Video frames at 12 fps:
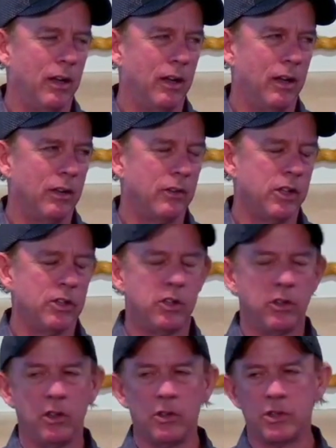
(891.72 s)
Did you
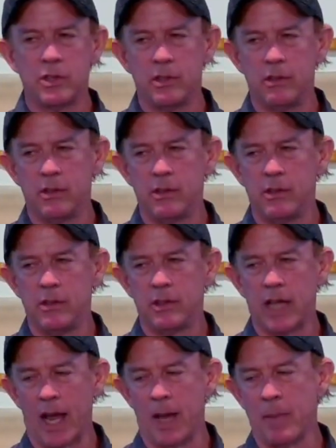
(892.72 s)
use
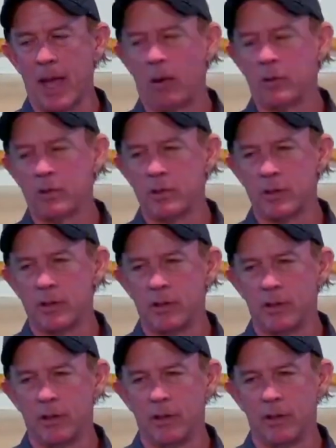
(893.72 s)
timeouts
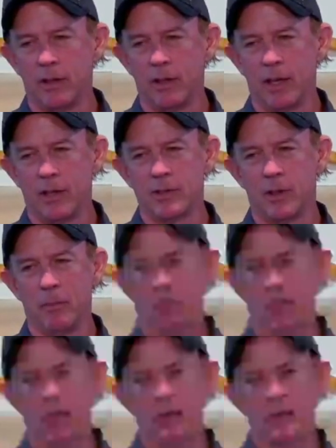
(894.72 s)
as a
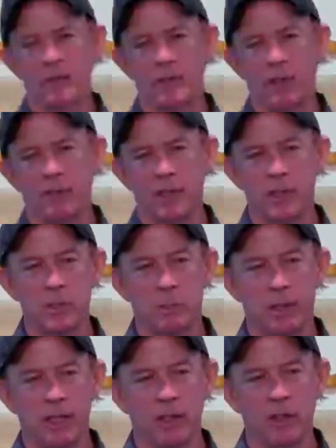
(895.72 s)
means of
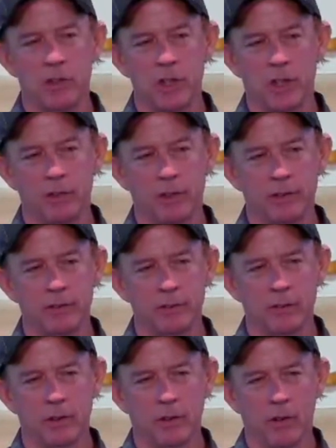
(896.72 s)
disciplining your children?
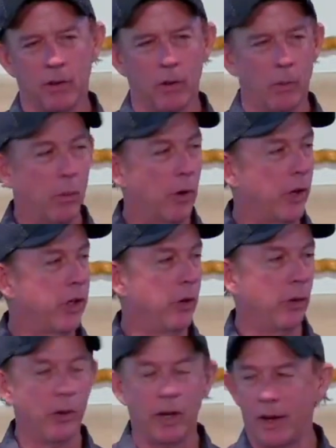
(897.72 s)
Or were you
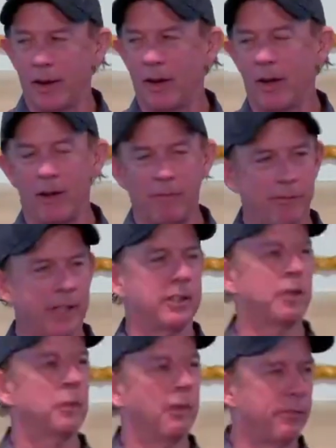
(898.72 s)
a, a victim
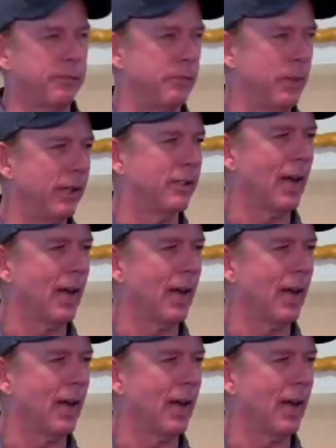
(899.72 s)
of being timed